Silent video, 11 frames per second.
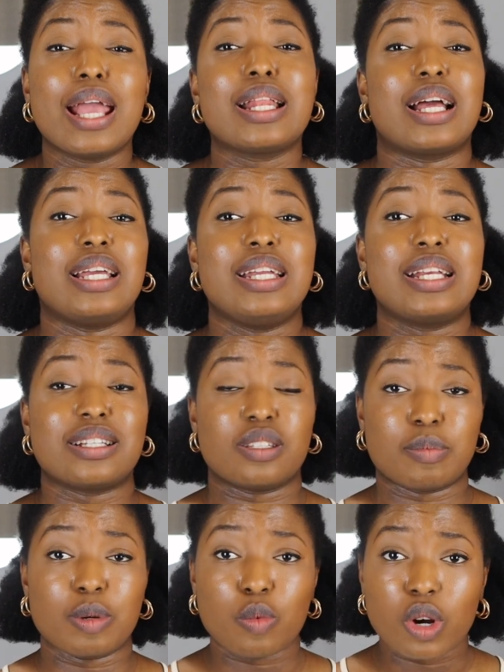and it
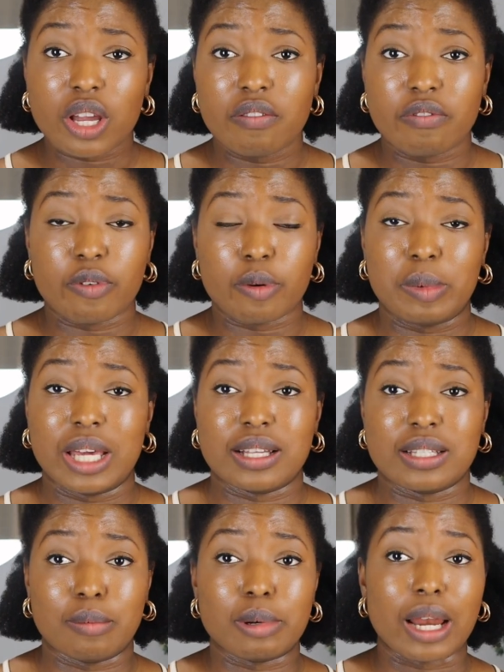has been working for me
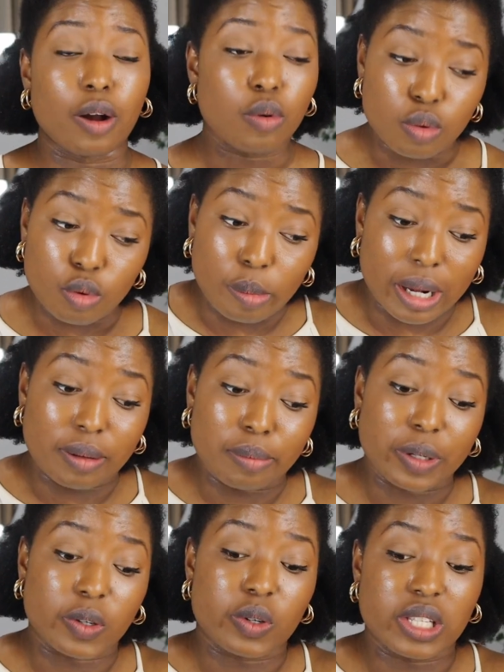as a black
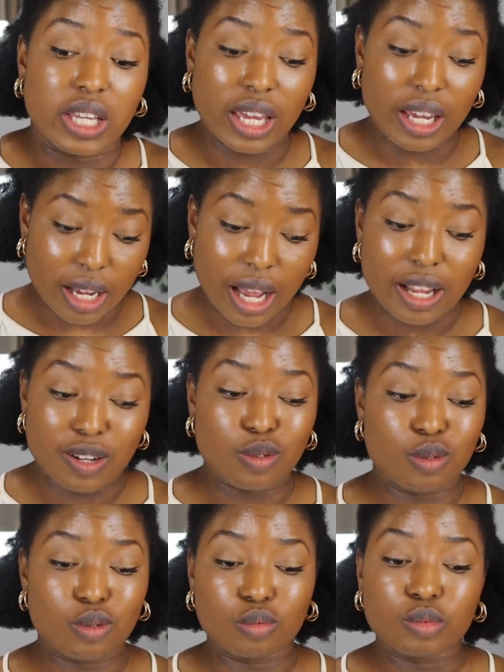woman, because here I
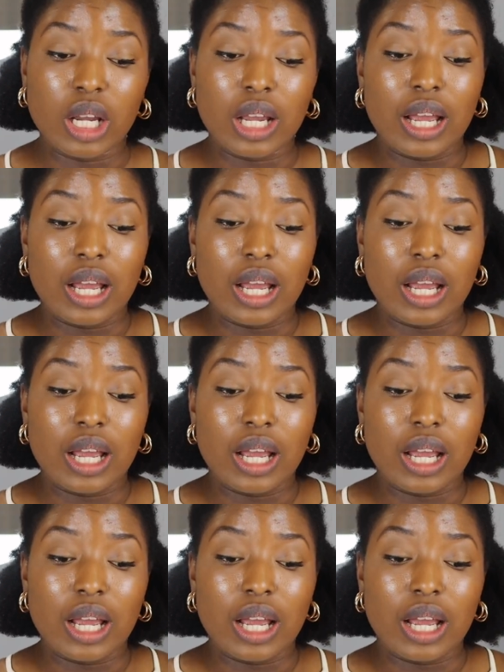don't